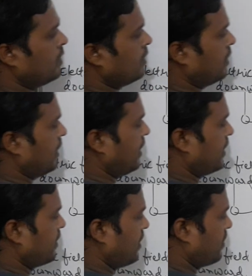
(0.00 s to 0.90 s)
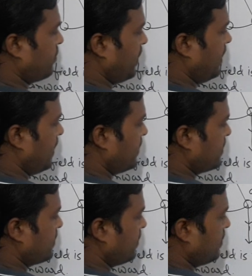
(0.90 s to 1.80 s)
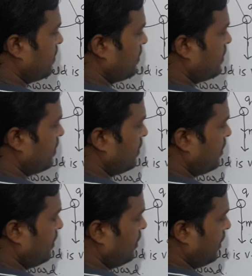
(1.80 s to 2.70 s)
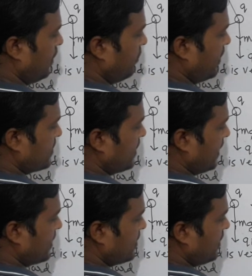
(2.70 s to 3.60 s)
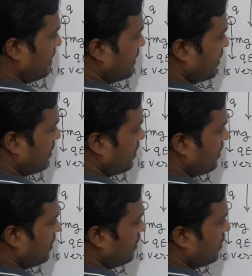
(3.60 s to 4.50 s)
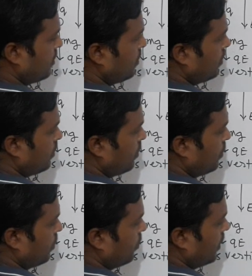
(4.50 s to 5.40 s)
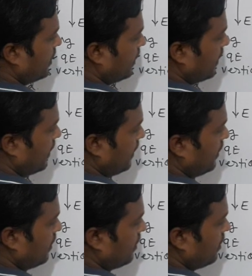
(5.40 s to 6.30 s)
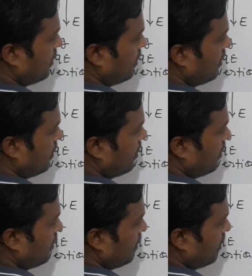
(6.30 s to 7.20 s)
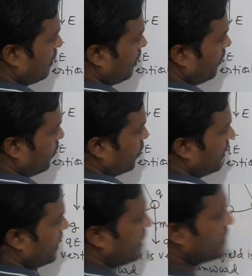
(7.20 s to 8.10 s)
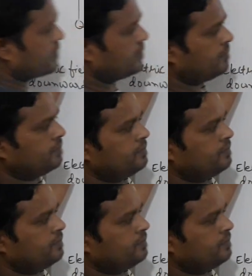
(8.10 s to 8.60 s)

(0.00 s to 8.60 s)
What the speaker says: Then electric field is in which direction here? Vertically upward direction.